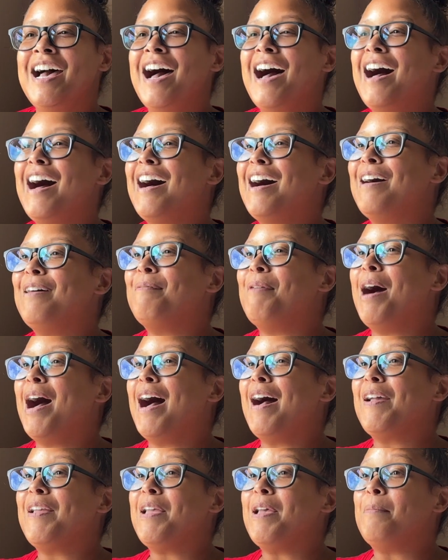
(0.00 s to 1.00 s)

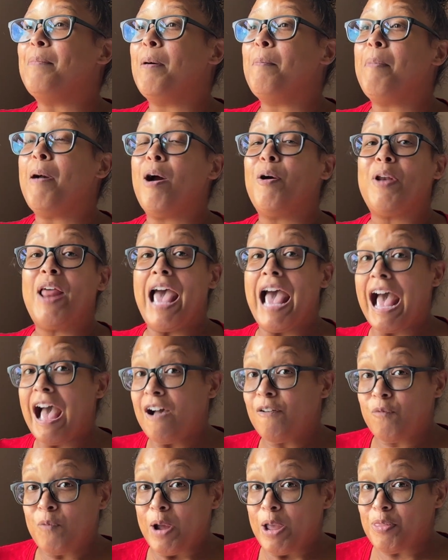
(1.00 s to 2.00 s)
I am about
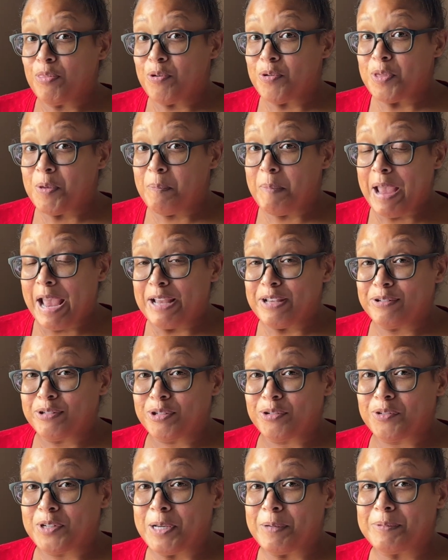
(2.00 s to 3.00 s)
halfway through the
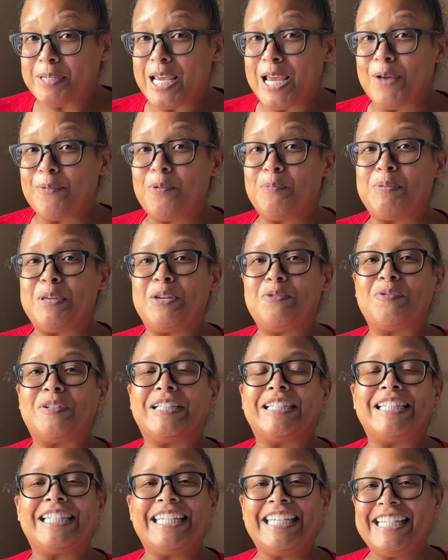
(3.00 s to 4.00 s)
manuscript. It will be
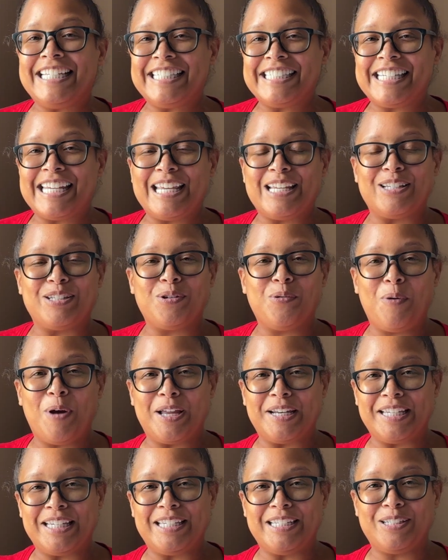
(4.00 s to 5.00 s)
released in
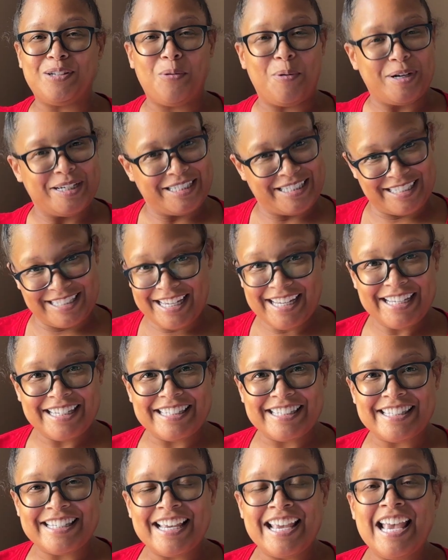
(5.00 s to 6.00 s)

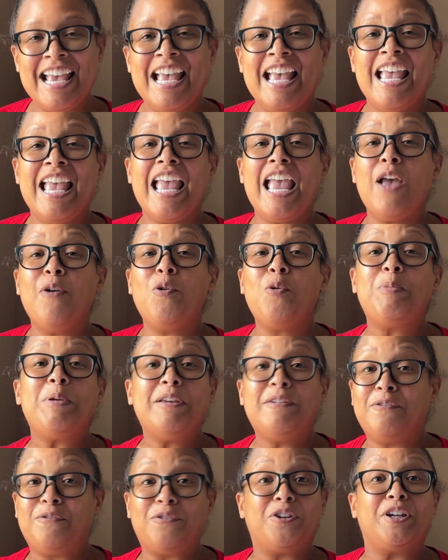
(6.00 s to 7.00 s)
2026. It will be
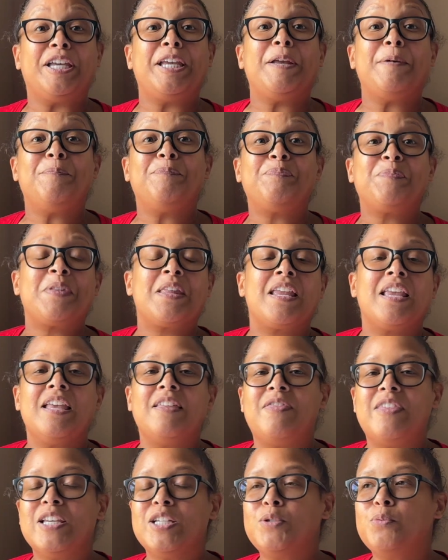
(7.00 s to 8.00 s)
free.
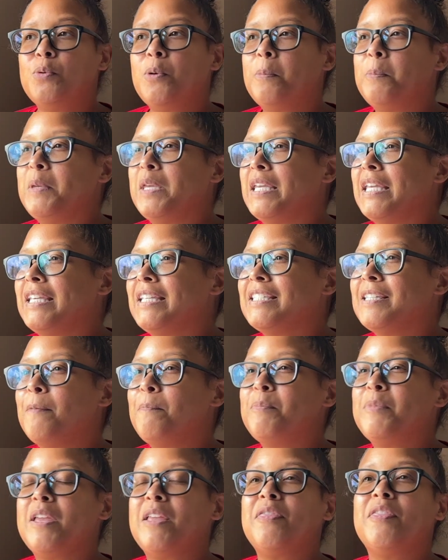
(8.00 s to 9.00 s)
This will be
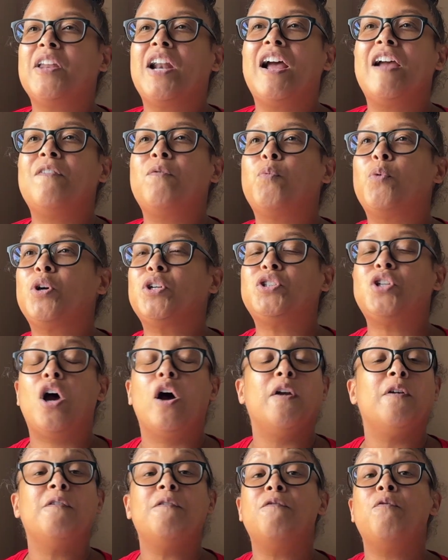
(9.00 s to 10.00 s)
something that I've worked
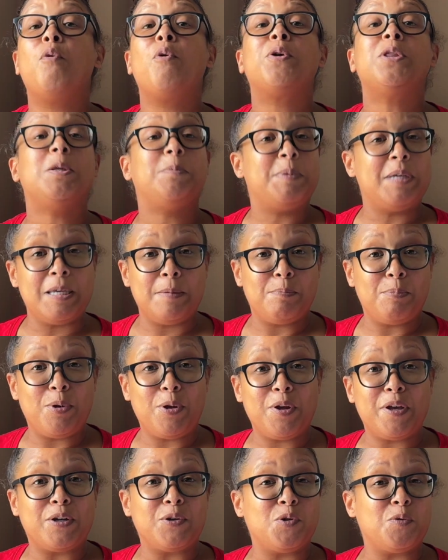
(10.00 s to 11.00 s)
on for the
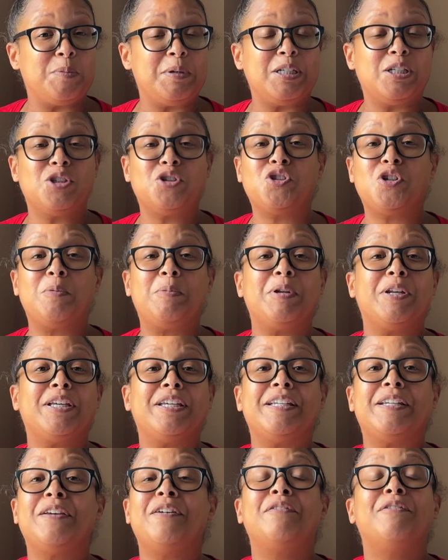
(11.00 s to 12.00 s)
people, and it will be
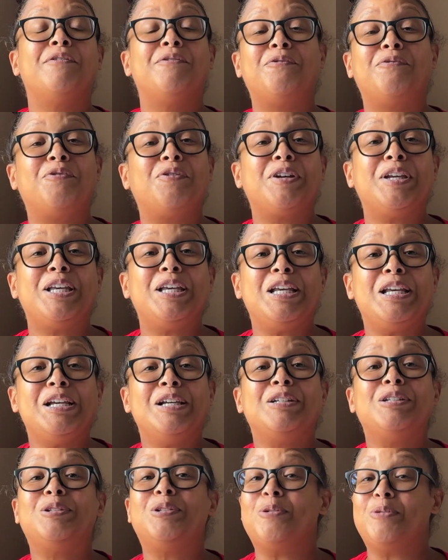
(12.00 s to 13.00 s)
distributed free
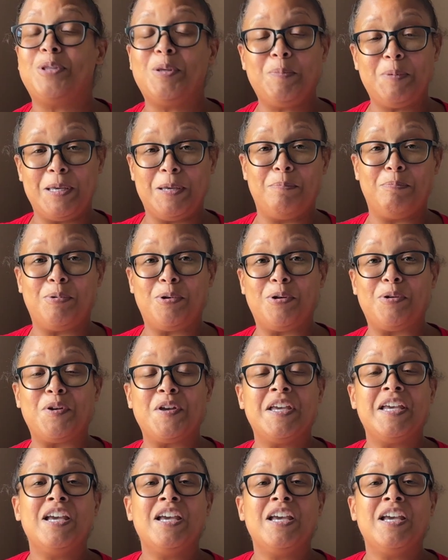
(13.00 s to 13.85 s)
to the people,